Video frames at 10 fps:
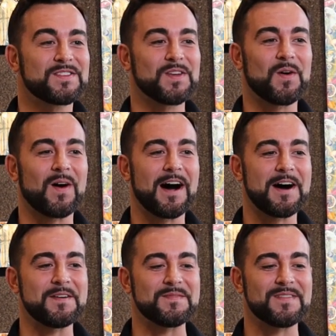So
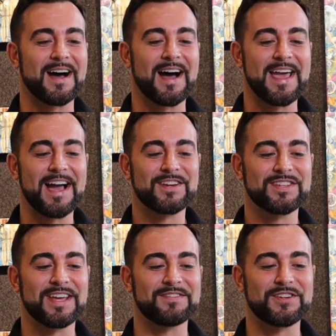I
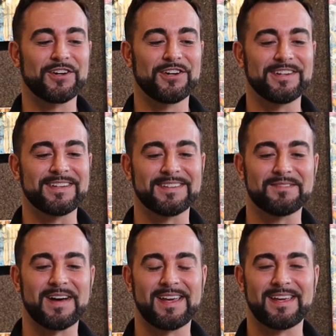actually have turned
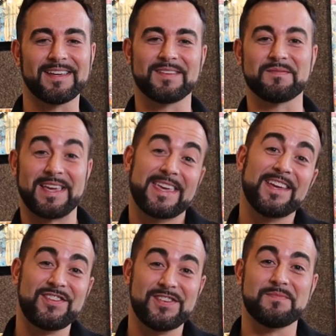my
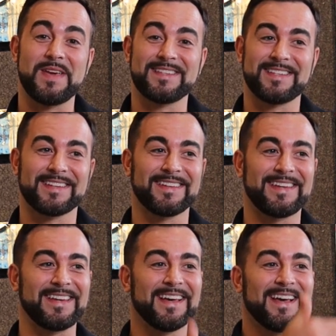kitchen
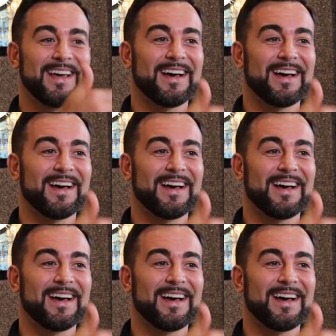basically,